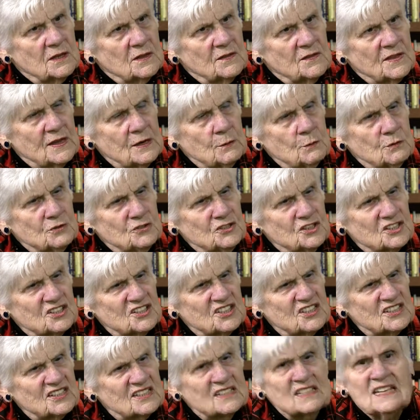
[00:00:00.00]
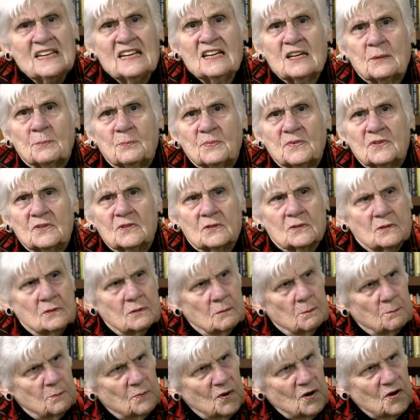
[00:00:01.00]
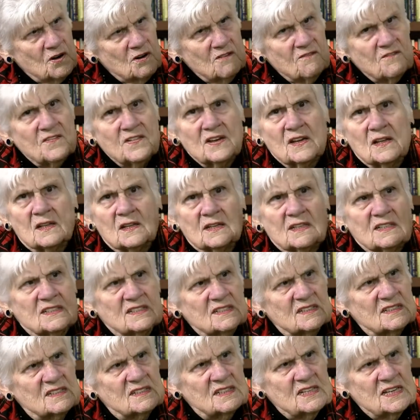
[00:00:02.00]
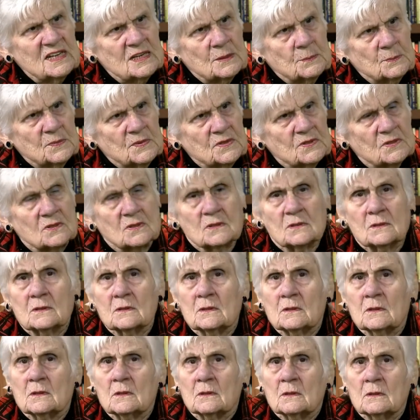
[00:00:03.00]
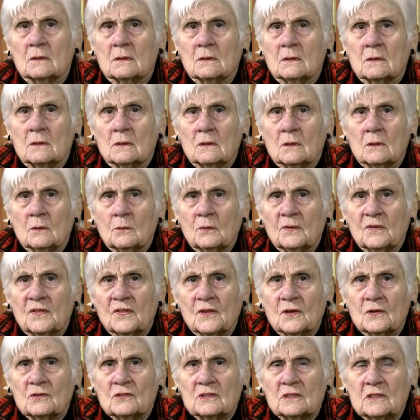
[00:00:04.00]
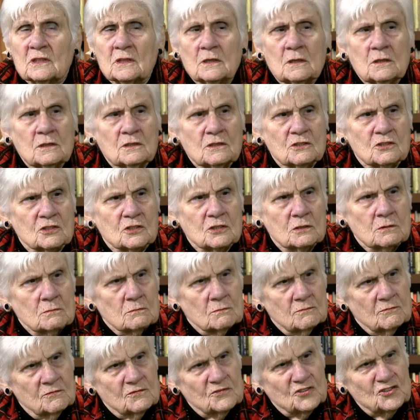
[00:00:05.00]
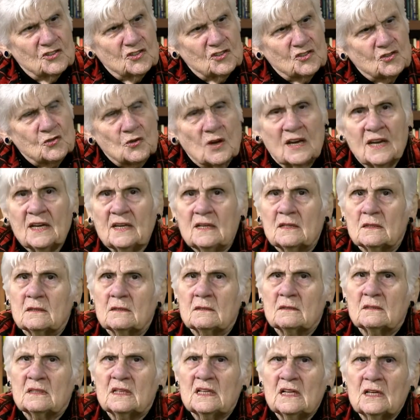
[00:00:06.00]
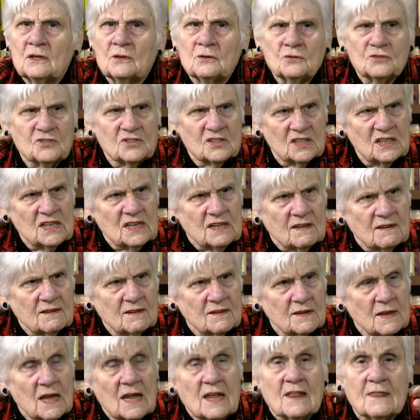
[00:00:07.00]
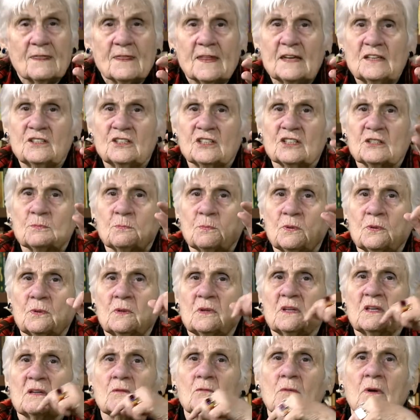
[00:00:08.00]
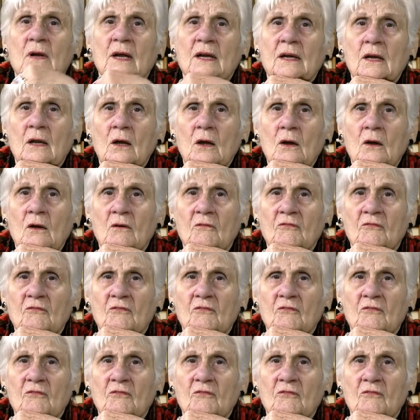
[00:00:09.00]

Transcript: they were just snipped, perfectly snipped with those little straight deer teeth. They just pulled it right off.